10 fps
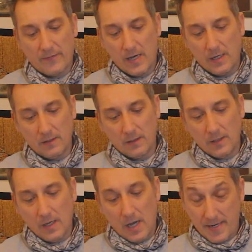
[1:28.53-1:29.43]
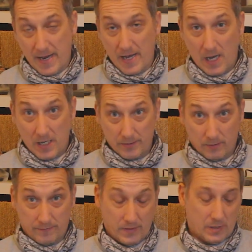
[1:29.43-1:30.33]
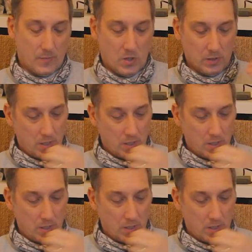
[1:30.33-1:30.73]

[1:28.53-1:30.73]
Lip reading: a net handle for a small